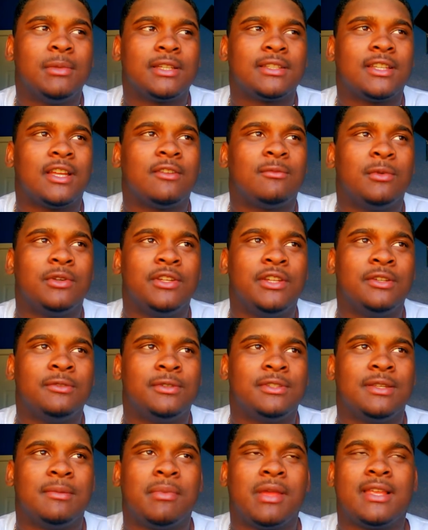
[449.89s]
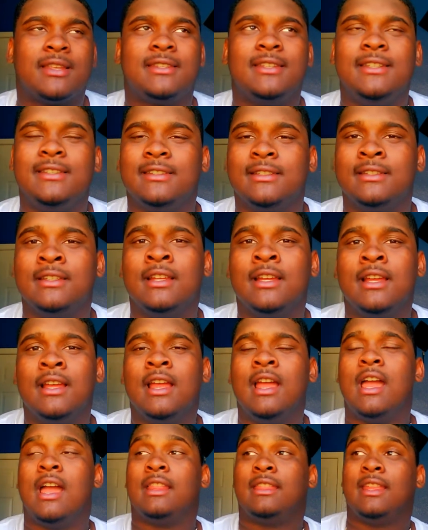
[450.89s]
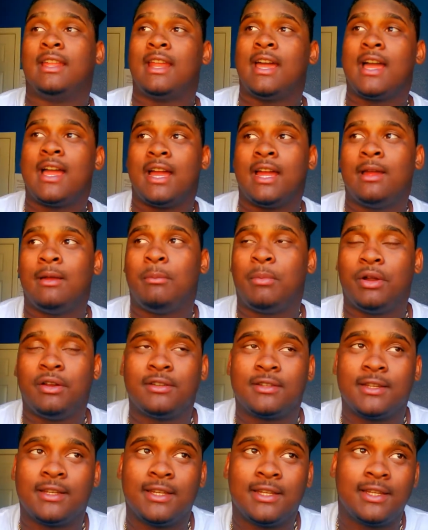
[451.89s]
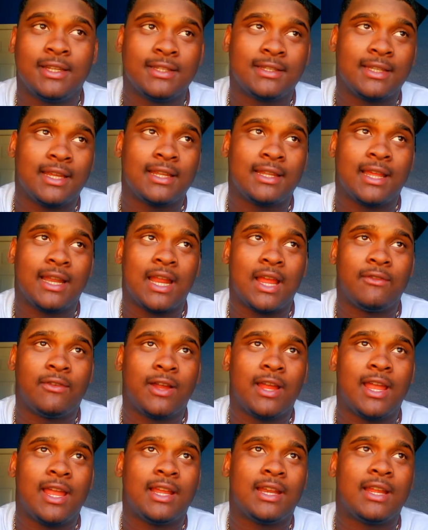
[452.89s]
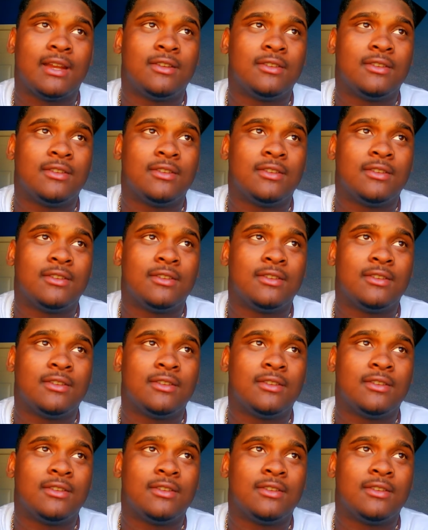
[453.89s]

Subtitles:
My sophomore year was the best season that I personally could say that I ever had.